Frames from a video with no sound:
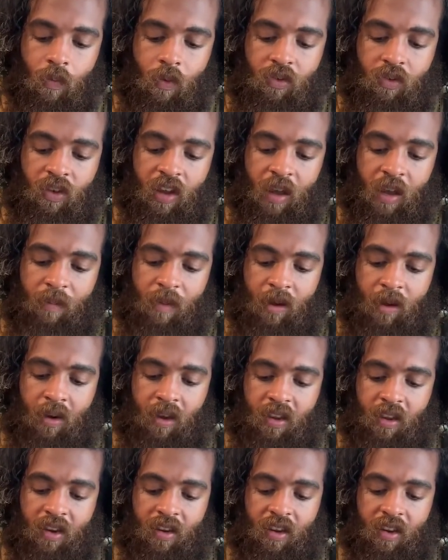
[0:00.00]
she got married,
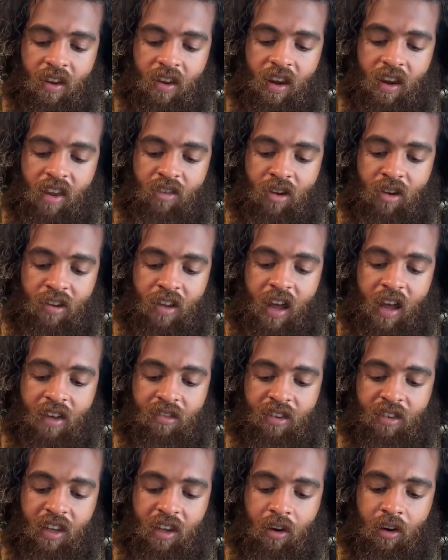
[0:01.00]
and then then he tried to
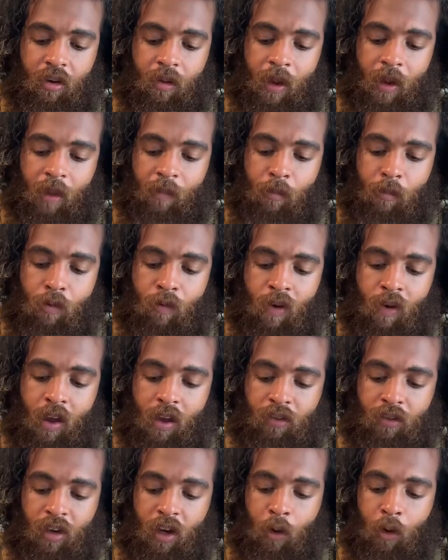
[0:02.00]
isolate her, like move her
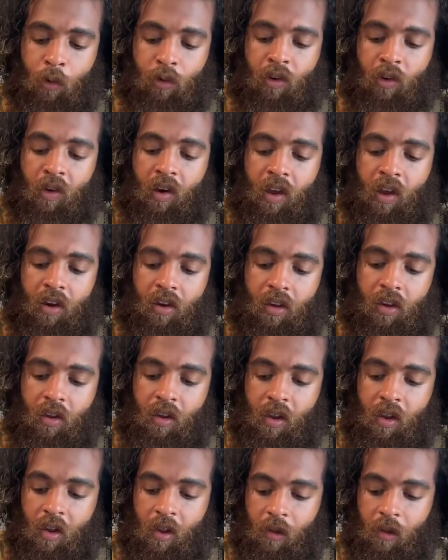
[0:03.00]
out to like North Carolina.